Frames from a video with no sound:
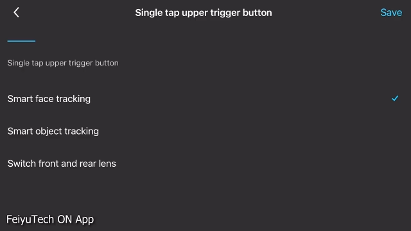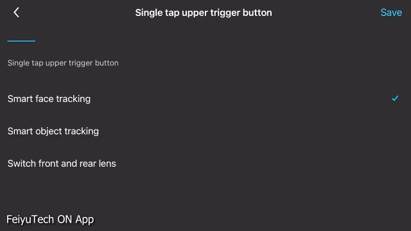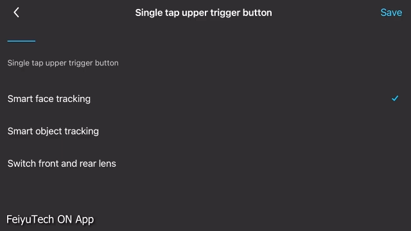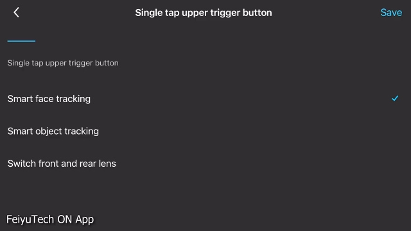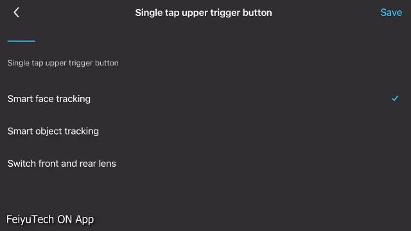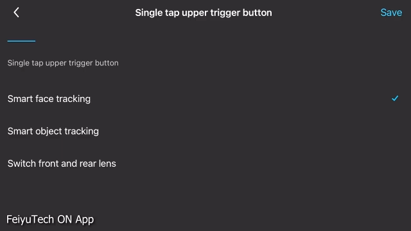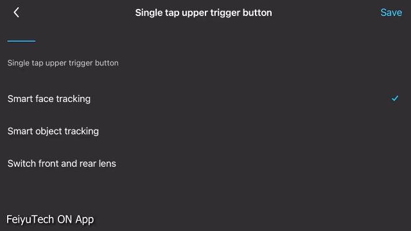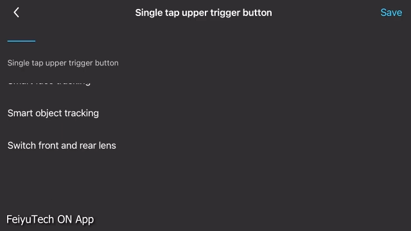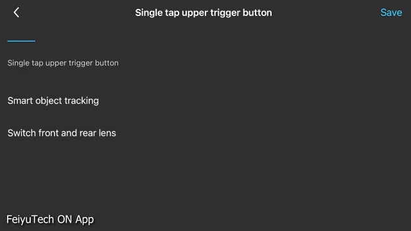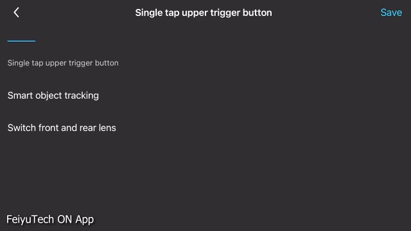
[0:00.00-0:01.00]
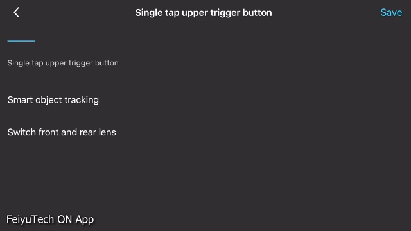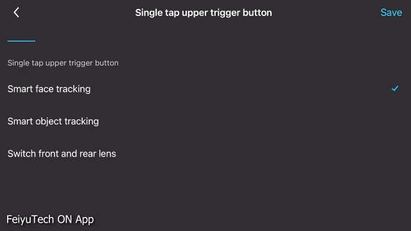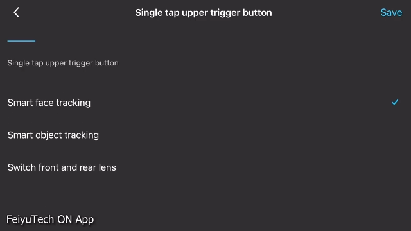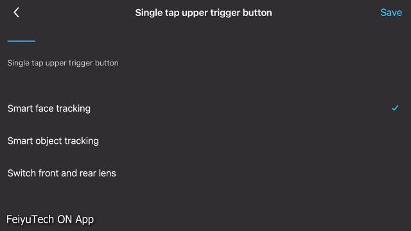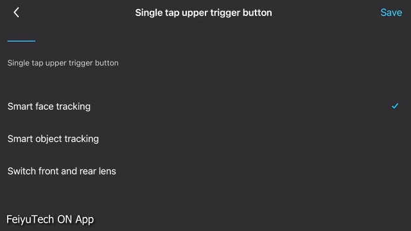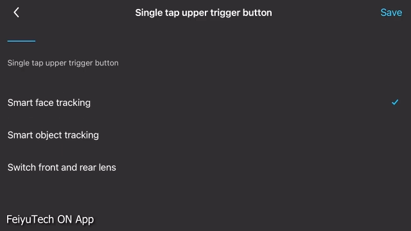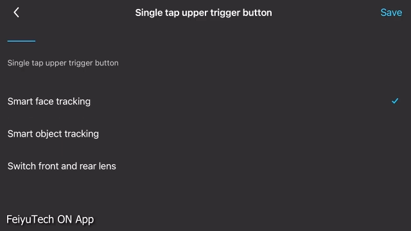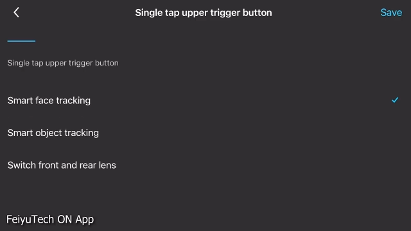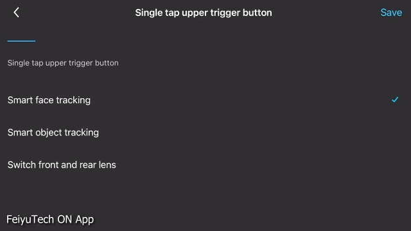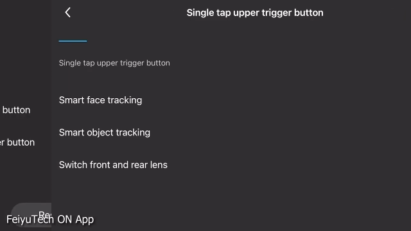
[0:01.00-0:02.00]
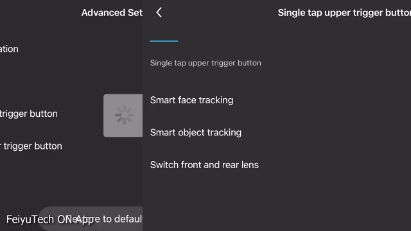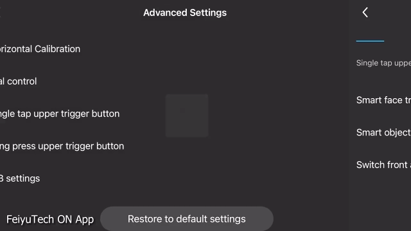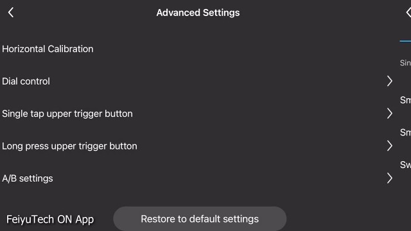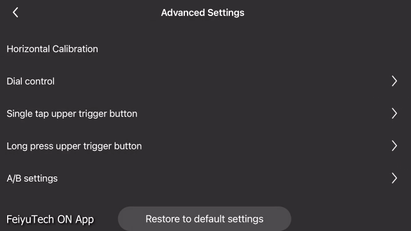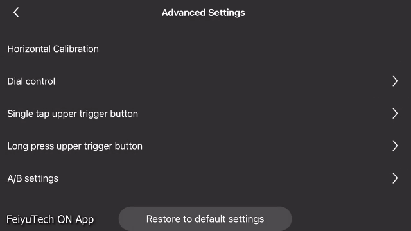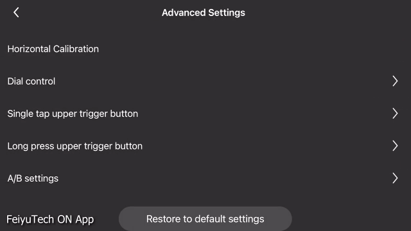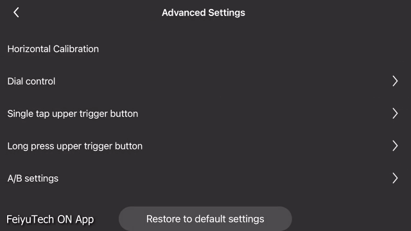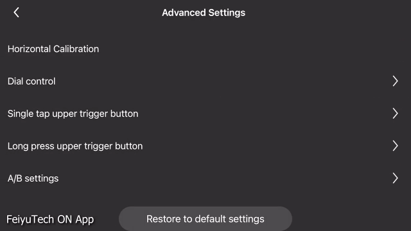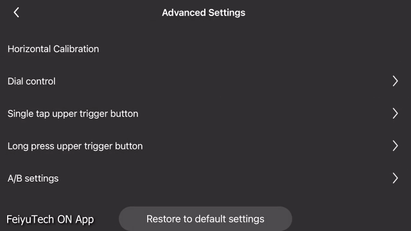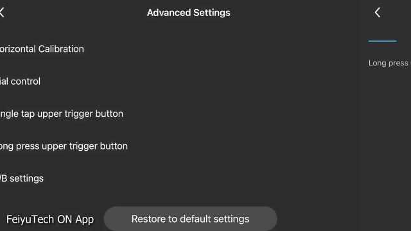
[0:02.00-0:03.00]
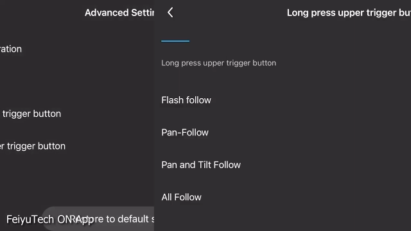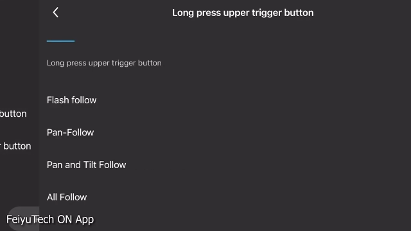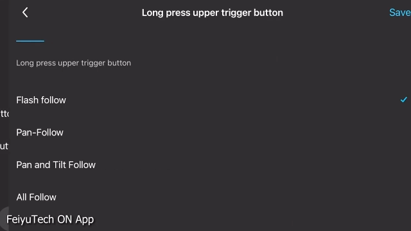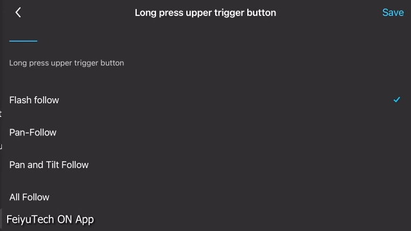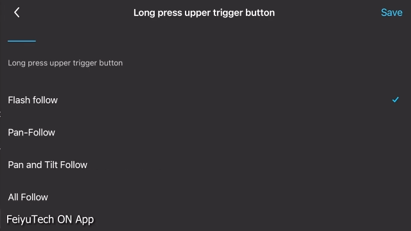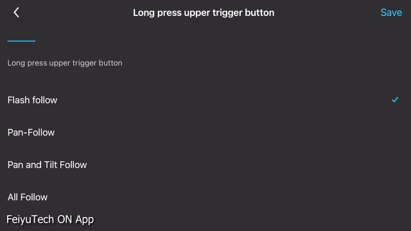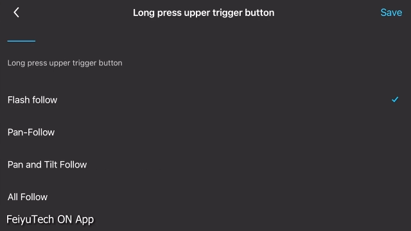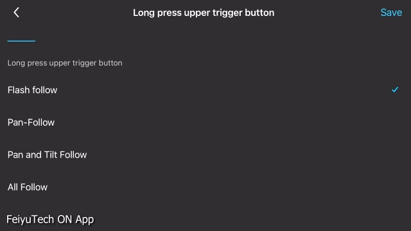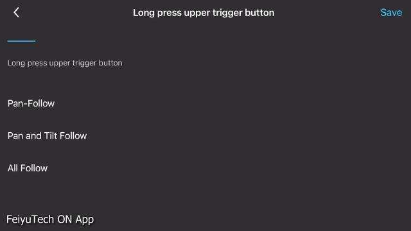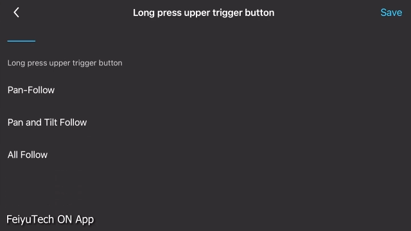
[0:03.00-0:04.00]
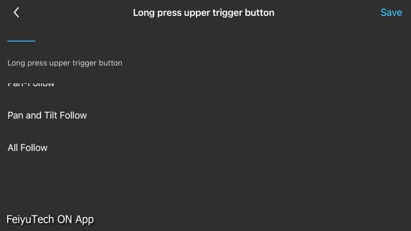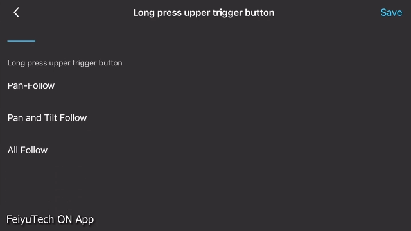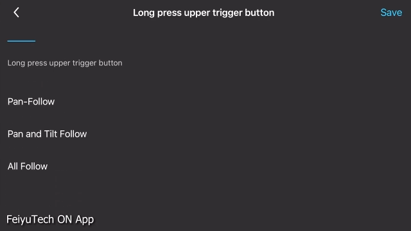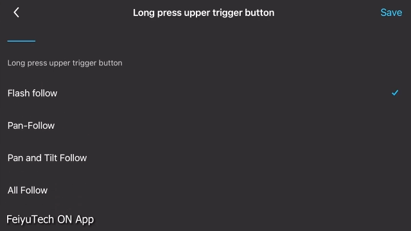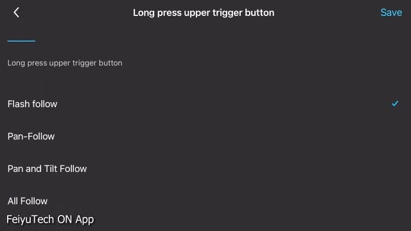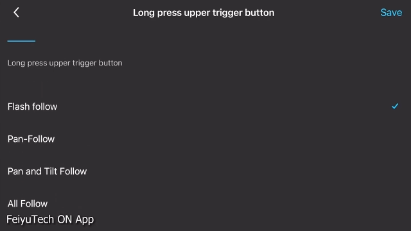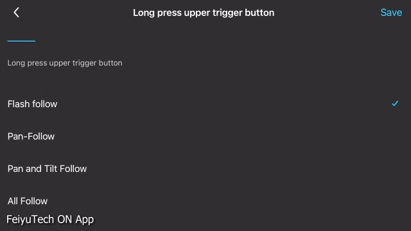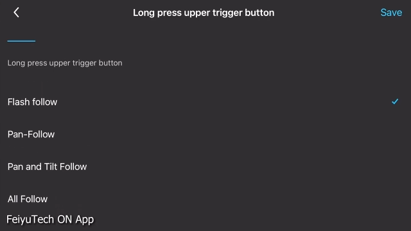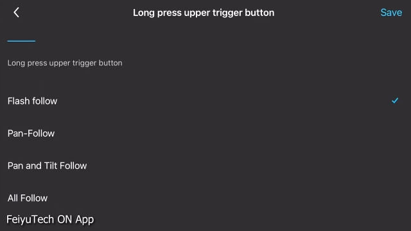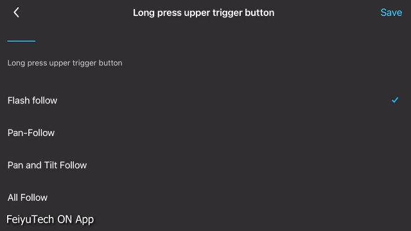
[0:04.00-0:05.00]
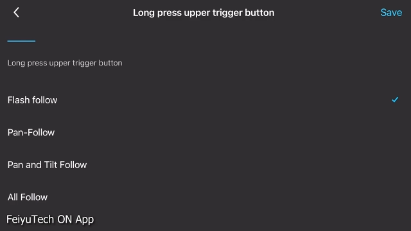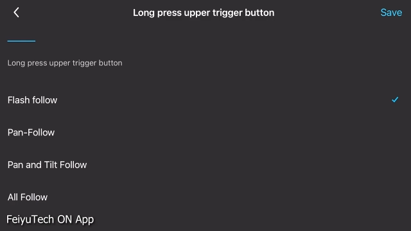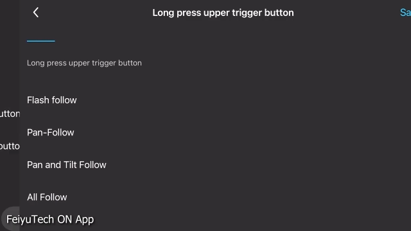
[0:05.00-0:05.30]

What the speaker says: (no speaker visible)